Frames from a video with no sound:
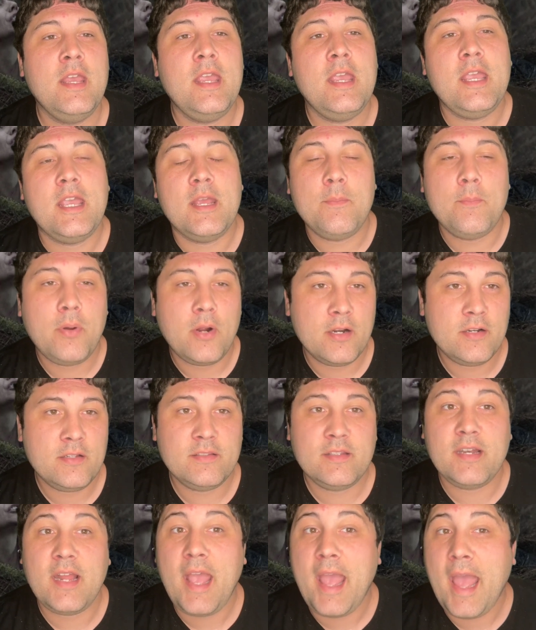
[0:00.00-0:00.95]
in parts
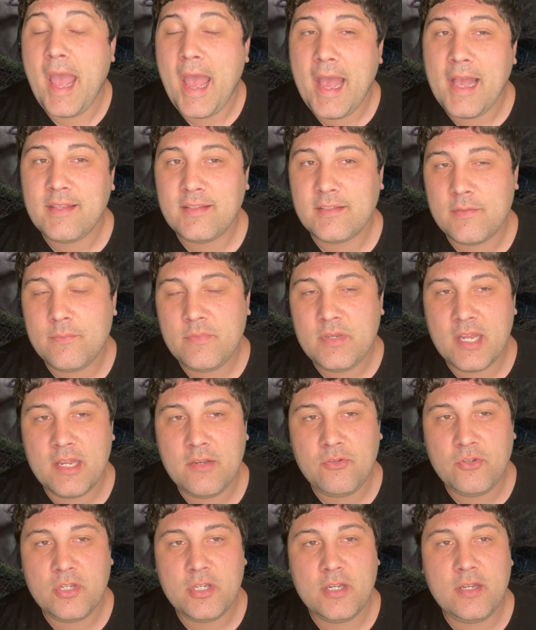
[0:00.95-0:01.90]
that it has some
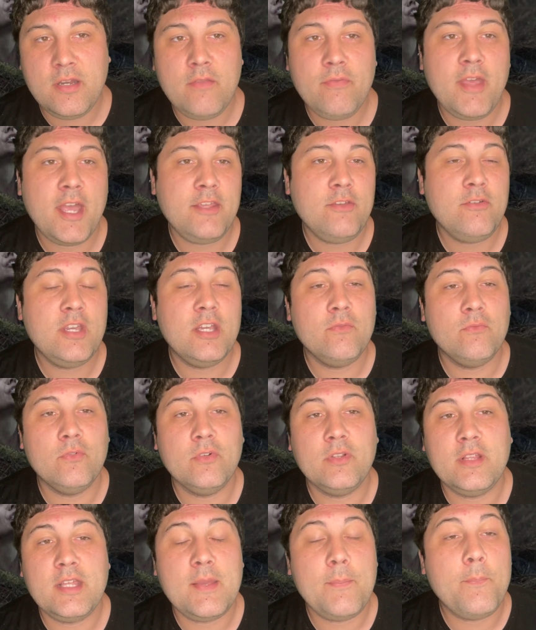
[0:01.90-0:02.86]
tension that you can
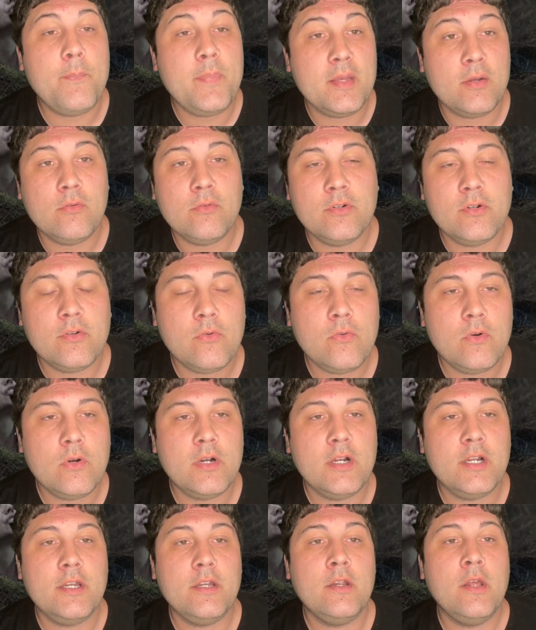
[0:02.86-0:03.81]
really build
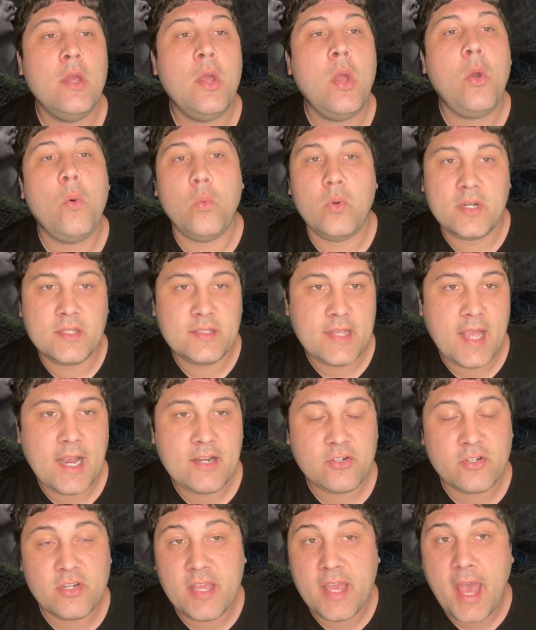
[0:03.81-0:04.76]
on what is
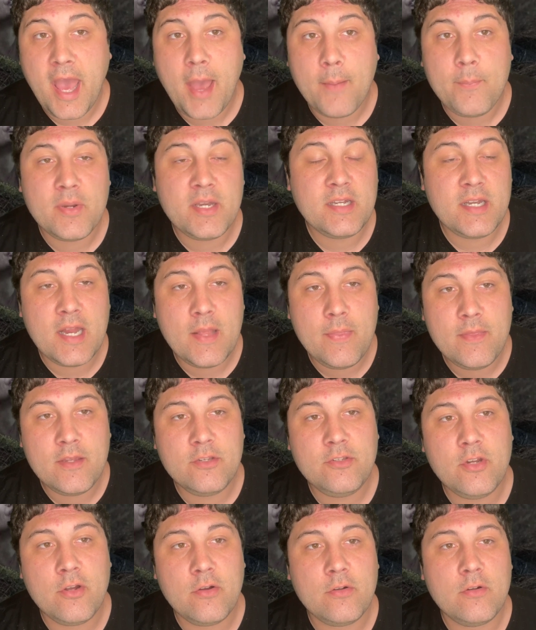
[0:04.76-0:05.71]
actually happening in the
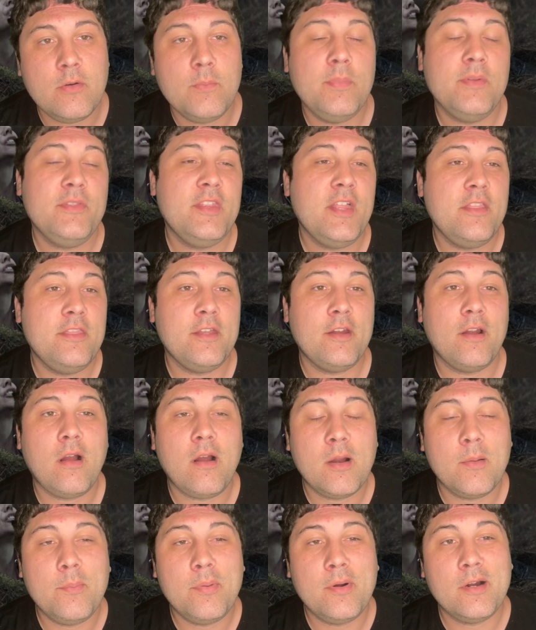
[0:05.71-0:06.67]
jungle, but then there
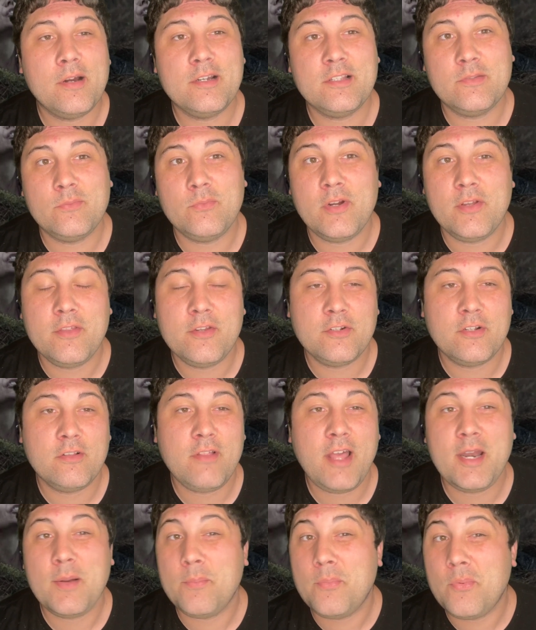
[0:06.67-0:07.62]
are parts where there's a
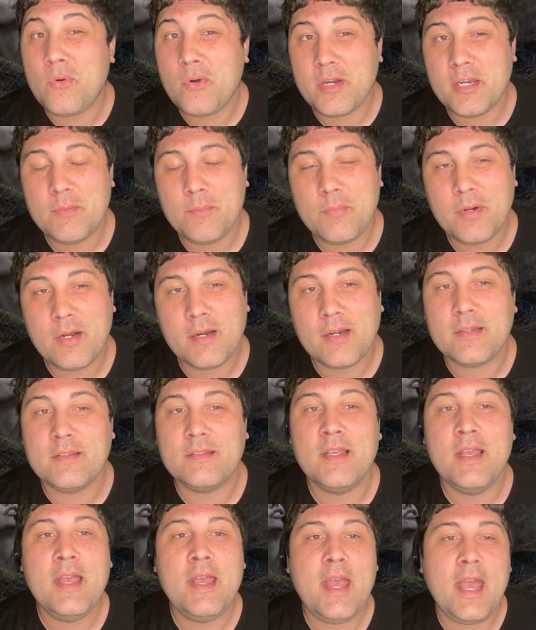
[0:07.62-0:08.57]
lot of boring parts
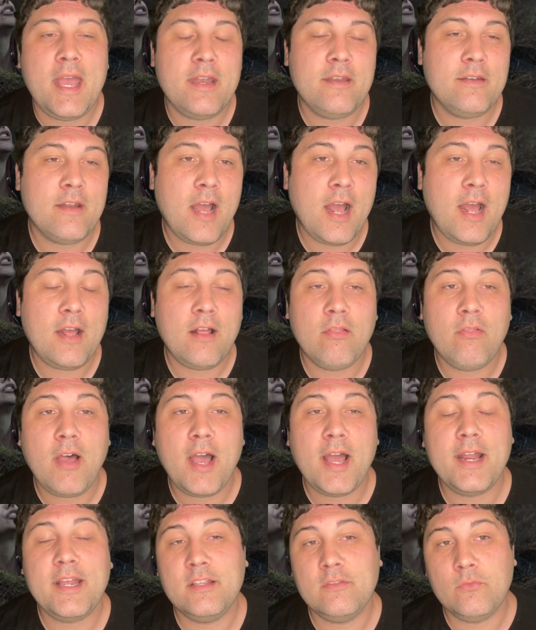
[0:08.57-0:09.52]
and not a
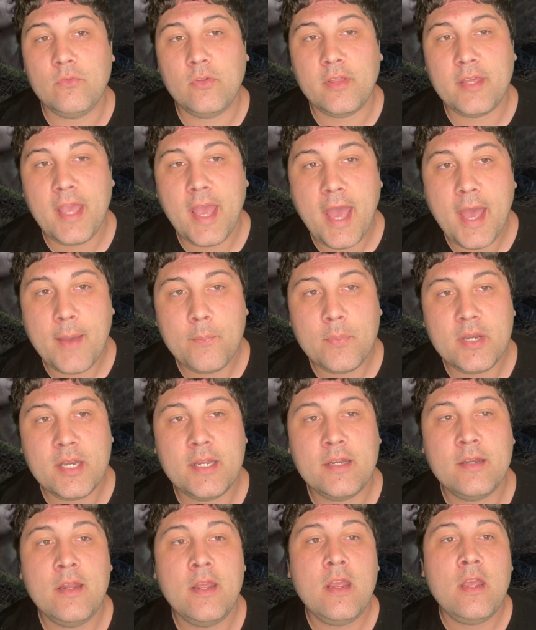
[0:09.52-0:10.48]
lot is really
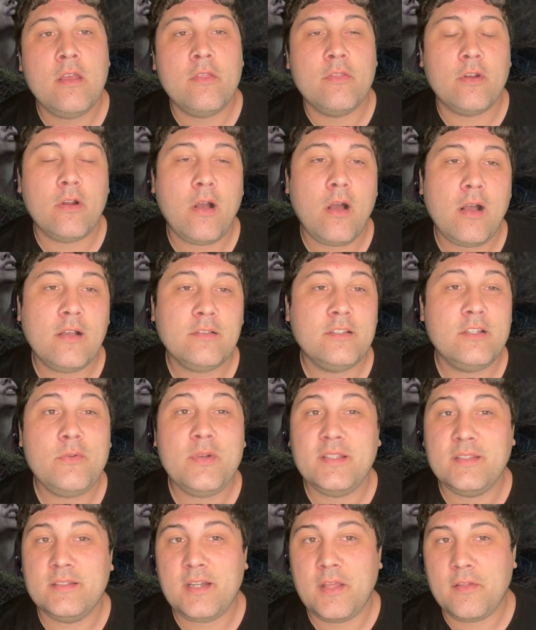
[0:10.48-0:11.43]
happening. There also
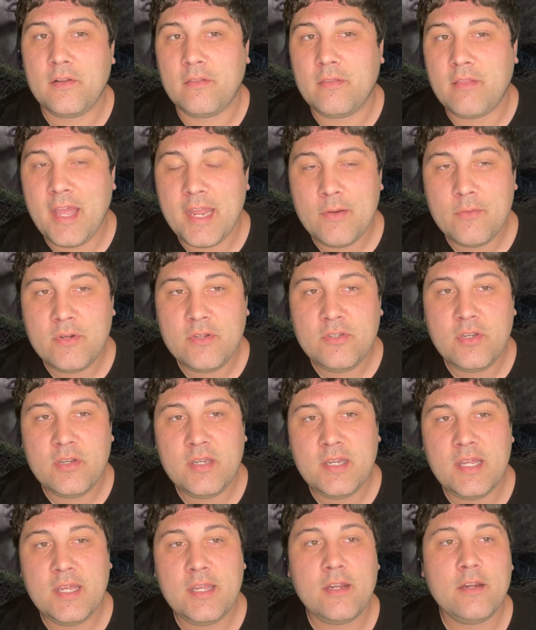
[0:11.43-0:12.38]
is another language in
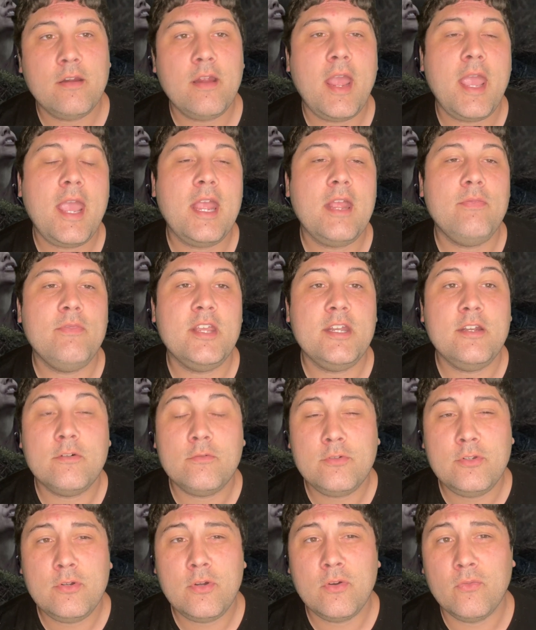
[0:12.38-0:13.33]
here, and they
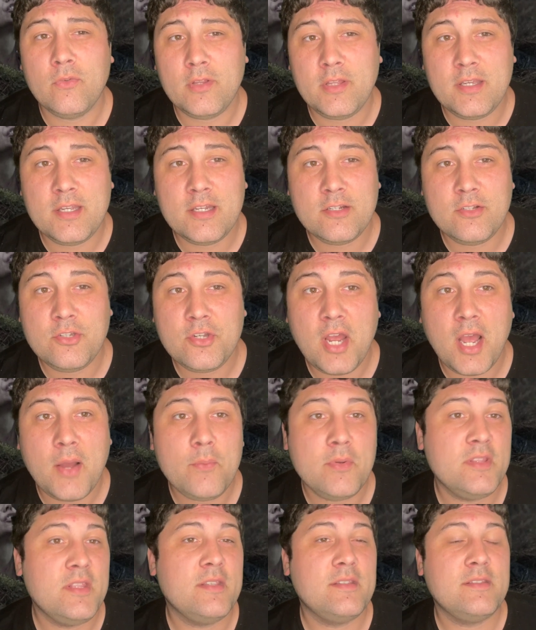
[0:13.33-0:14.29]
don't do a really good job
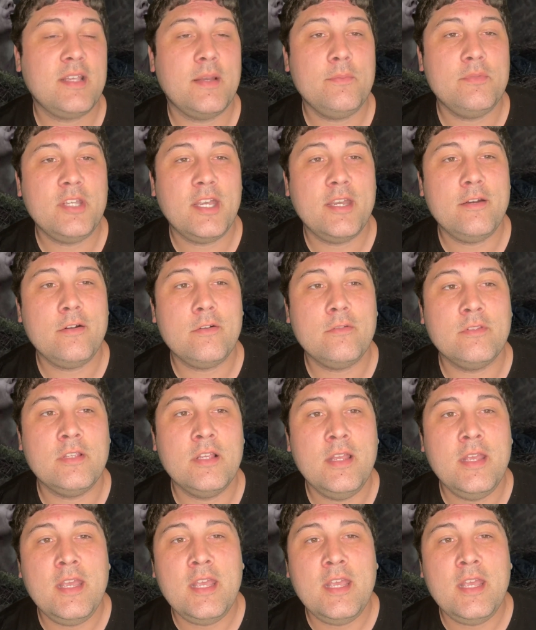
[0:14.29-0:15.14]
with the subtitles.